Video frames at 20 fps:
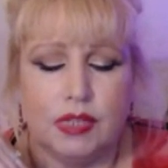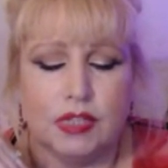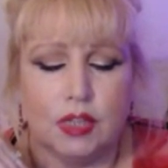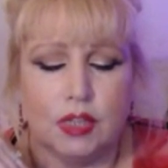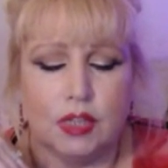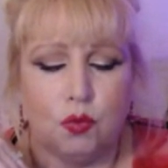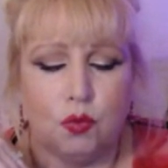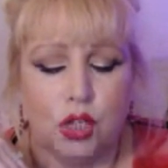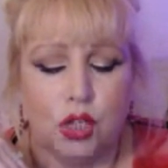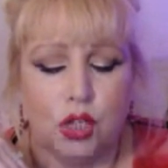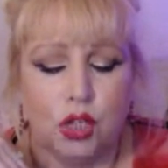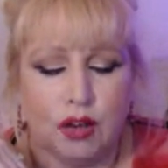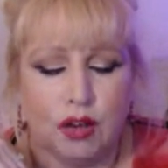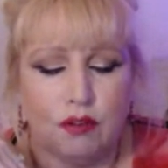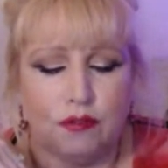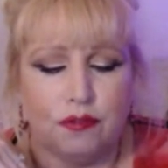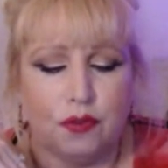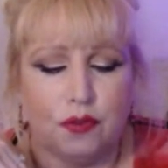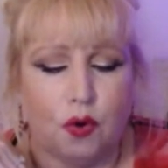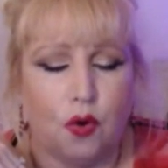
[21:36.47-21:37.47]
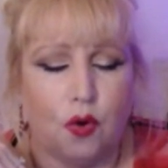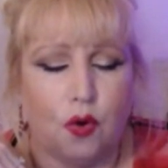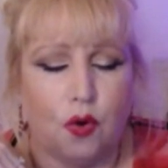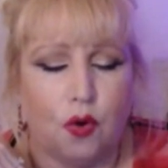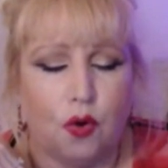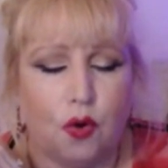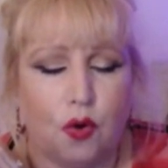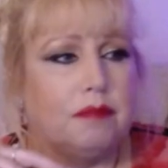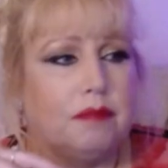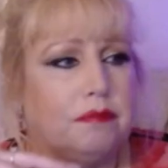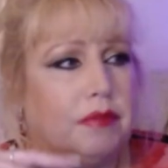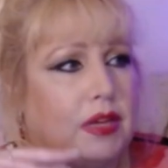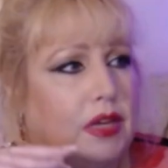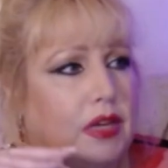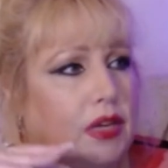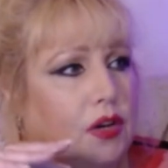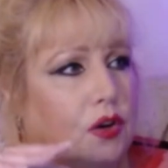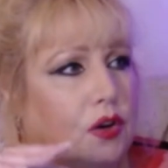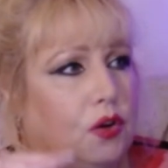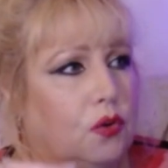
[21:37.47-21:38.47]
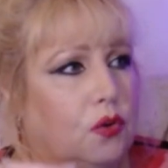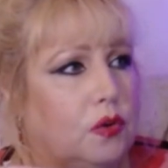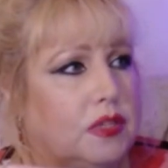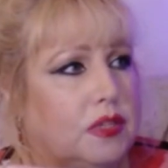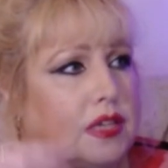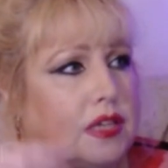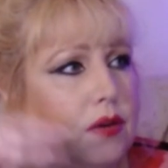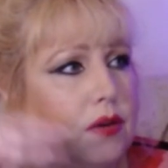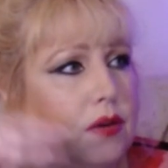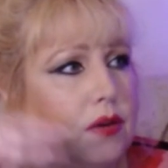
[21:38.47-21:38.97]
watch out for also